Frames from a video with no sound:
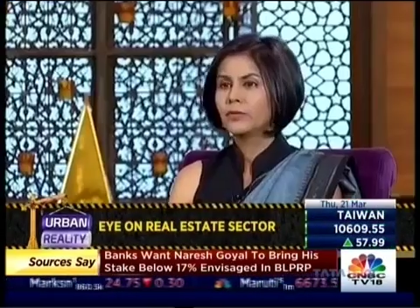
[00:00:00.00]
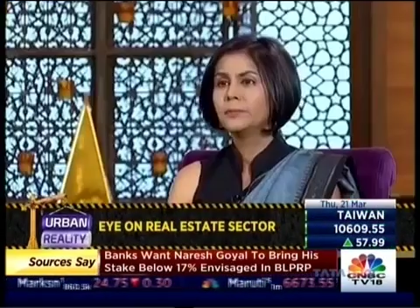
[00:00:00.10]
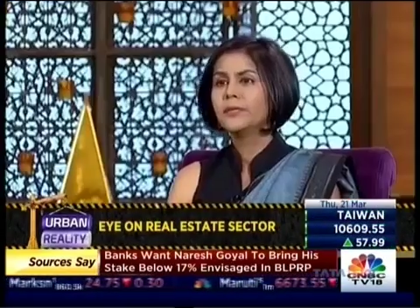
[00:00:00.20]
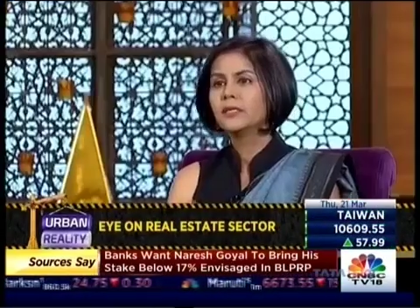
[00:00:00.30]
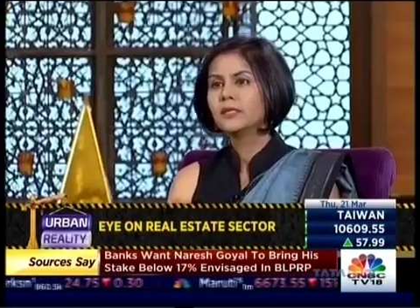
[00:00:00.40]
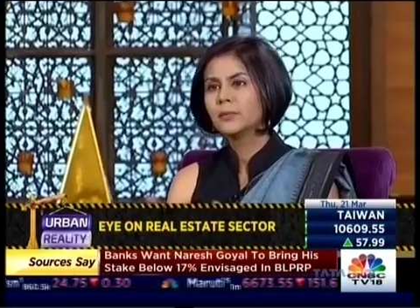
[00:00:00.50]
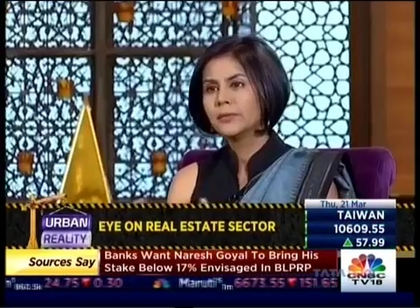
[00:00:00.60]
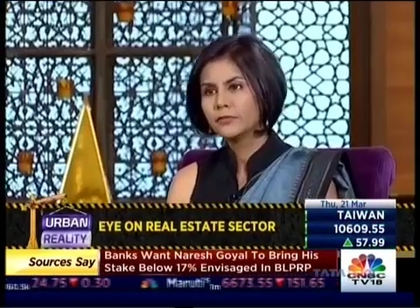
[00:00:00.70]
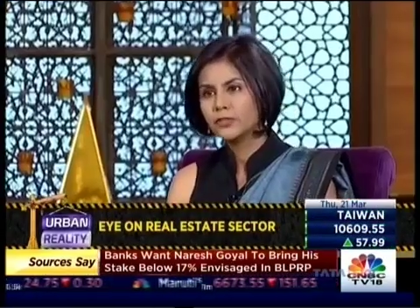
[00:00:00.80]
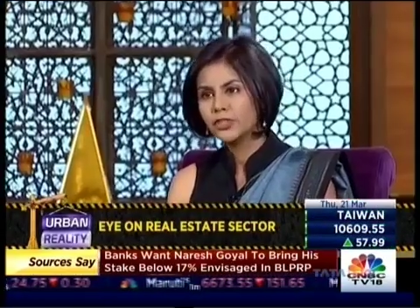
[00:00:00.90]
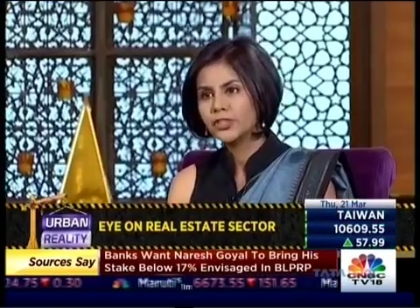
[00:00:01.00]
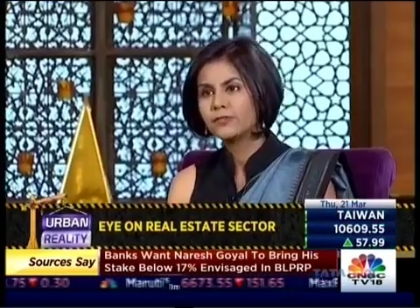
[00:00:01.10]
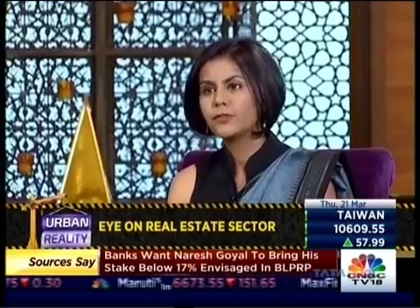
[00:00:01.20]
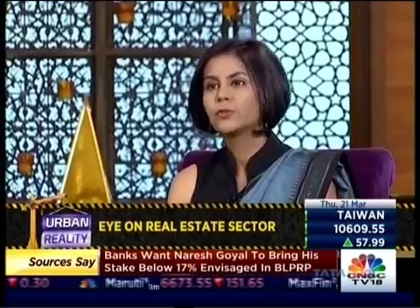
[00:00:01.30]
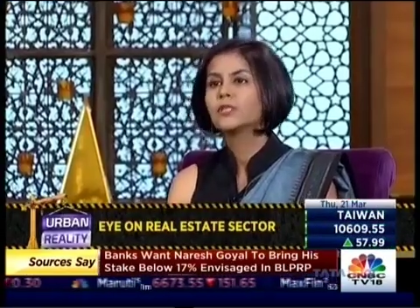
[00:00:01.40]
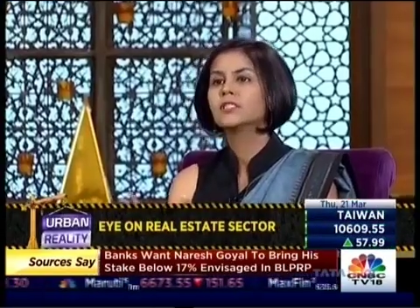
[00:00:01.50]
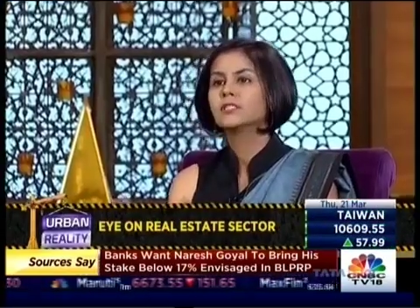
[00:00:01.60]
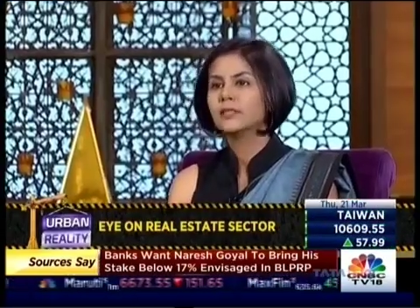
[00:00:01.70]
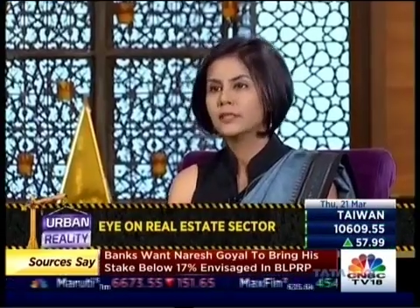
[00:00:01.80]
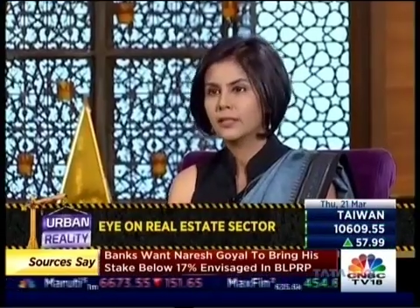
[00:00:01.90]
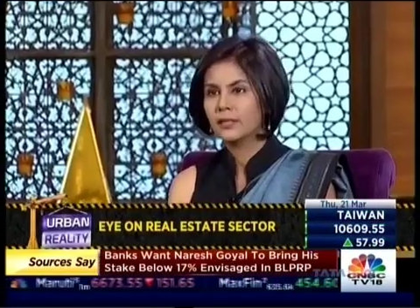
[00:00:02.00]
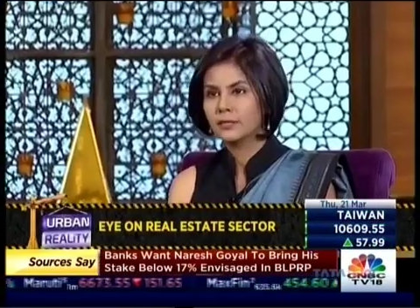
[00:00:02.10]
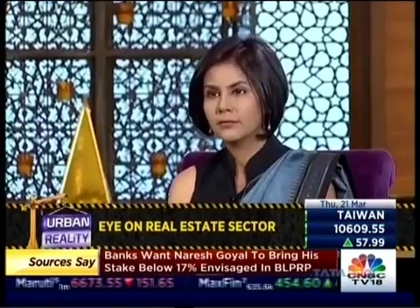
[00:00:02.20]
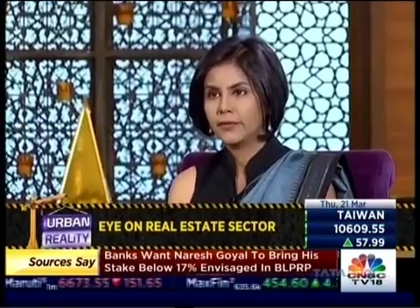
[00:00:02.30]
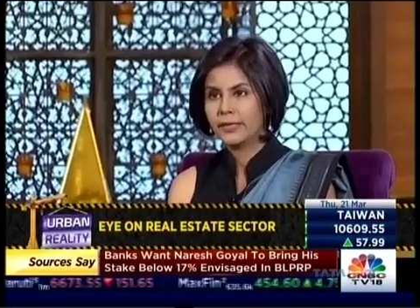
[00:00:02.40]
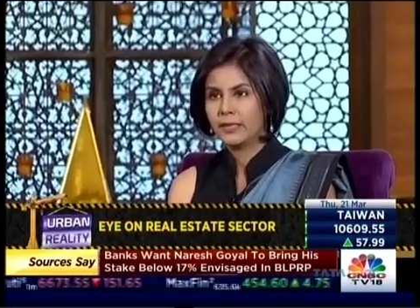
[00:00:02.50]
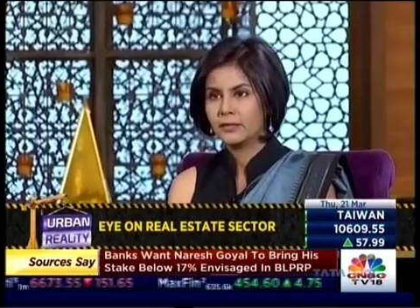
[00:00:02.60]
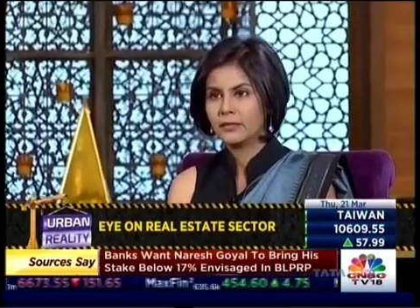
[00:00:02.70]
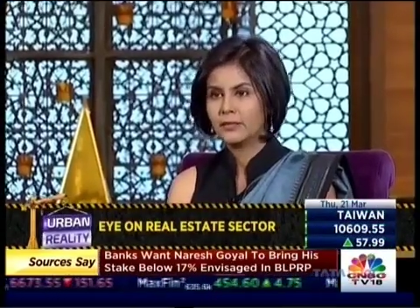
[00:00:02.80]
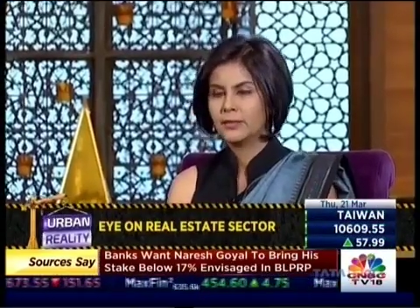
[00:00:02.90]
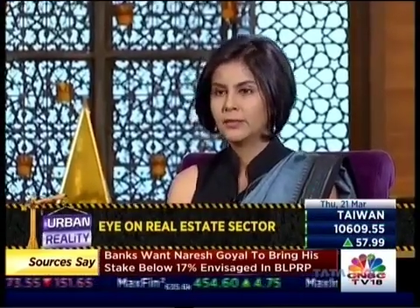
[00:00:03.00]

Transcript: there will be a little bit of a shift towards retail finance.